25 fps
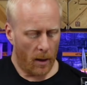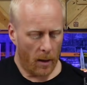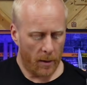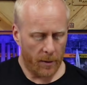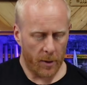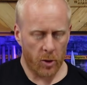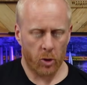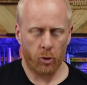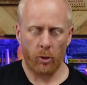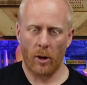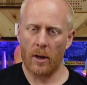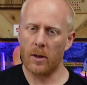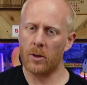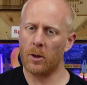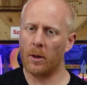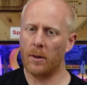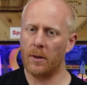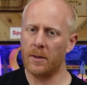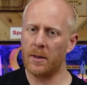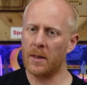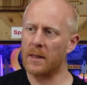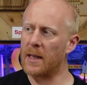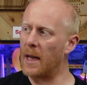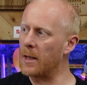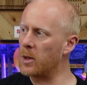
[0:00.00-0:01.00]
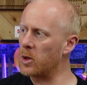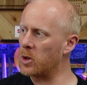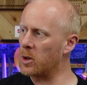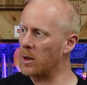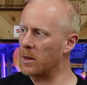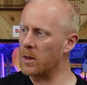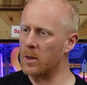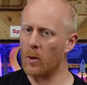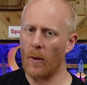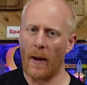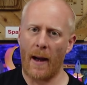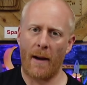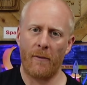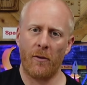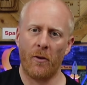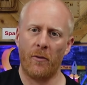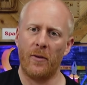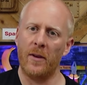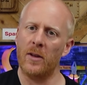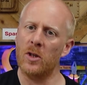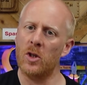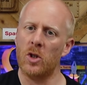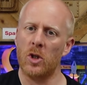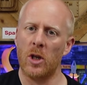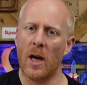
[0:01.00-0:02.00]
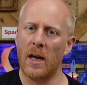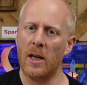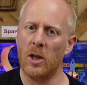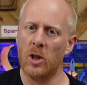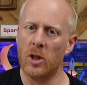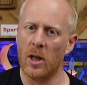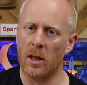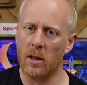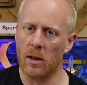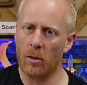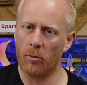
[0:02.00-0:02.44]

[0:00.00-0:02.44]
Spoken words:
the strings are under tension, so everything's changing,